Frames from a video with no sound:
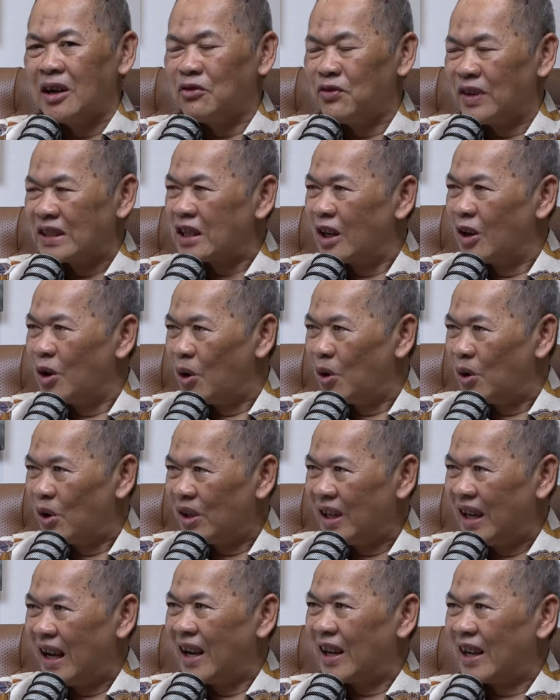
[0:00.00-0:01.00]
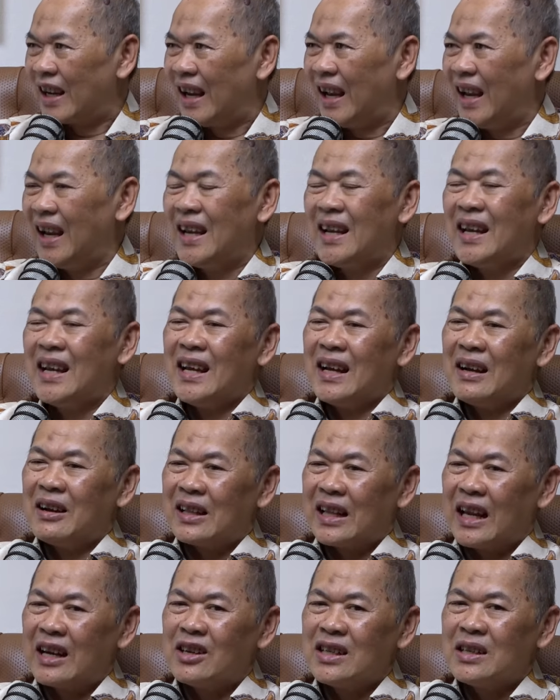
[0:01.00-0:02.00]
first law. Okay.
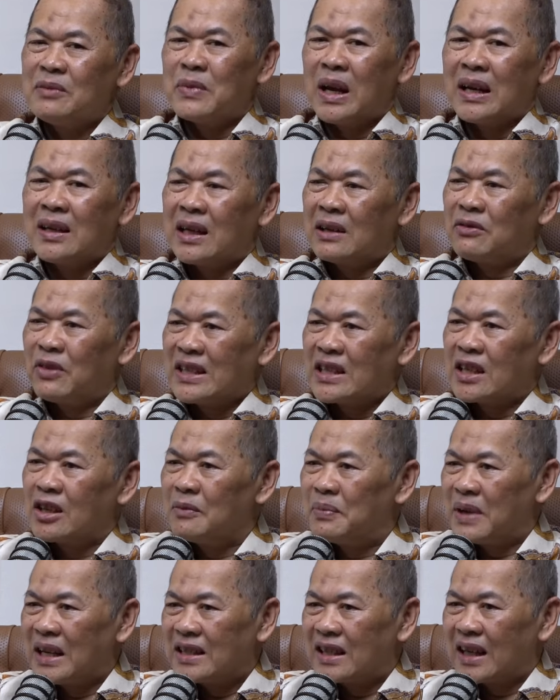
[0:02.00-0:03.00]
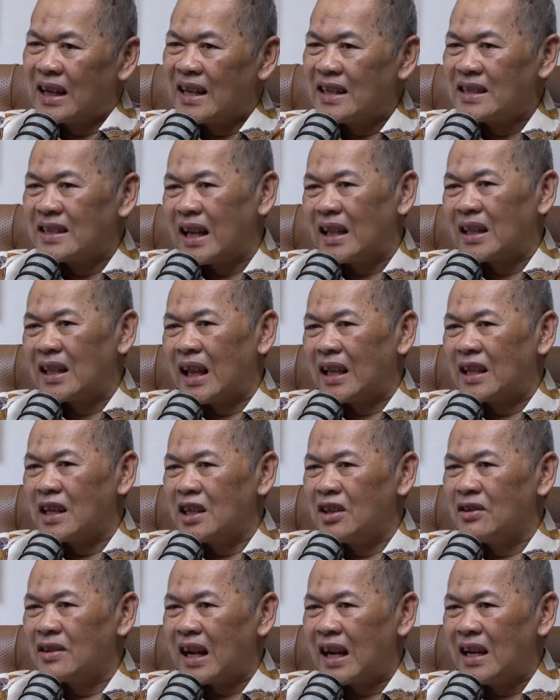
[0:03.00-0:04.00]
Thermodynamic first law basically said that
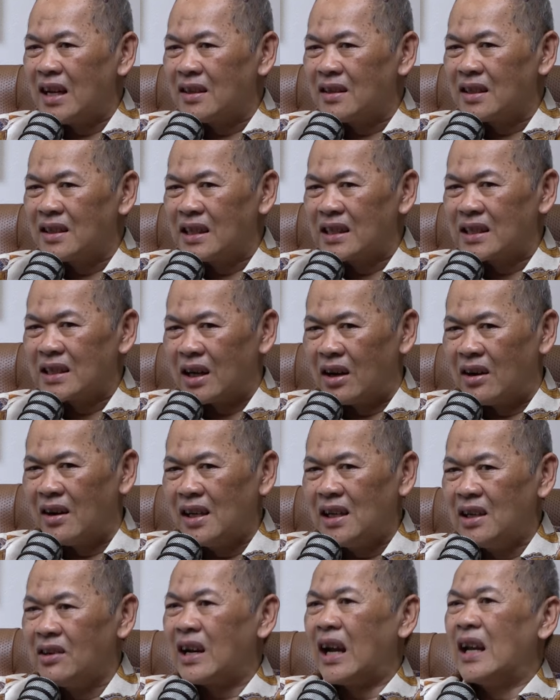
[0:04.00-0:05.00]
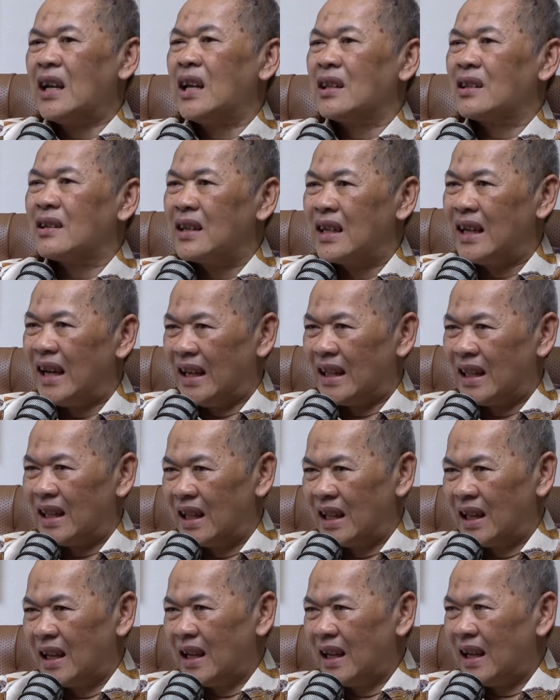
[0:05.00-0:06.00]
you cannot destroy, you cannot create
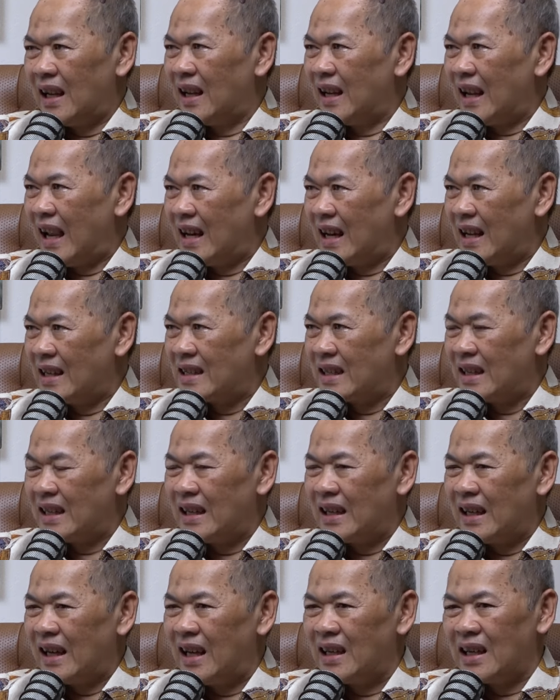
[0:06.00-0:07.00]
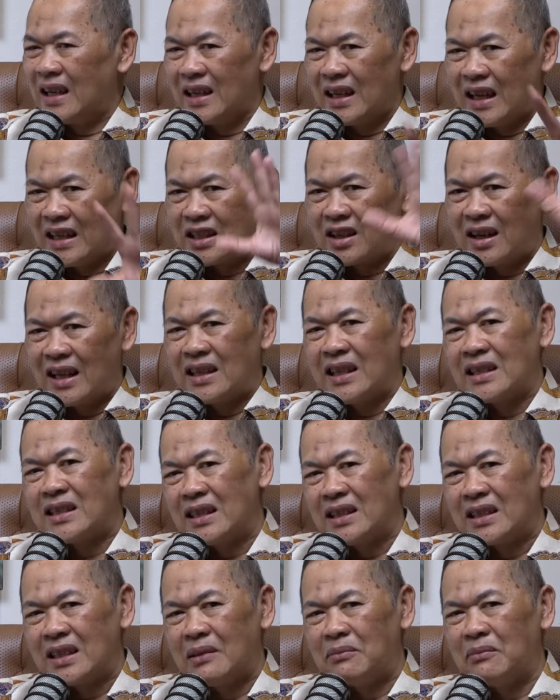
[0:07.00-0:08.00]
energy isolated
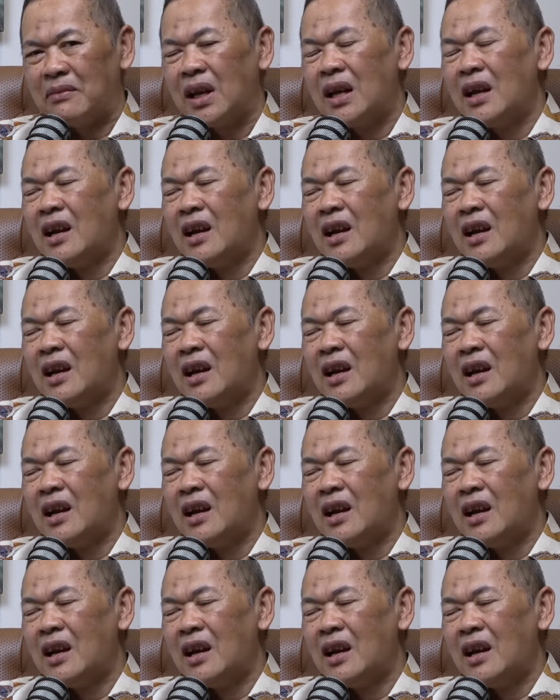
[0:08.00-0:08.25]
system.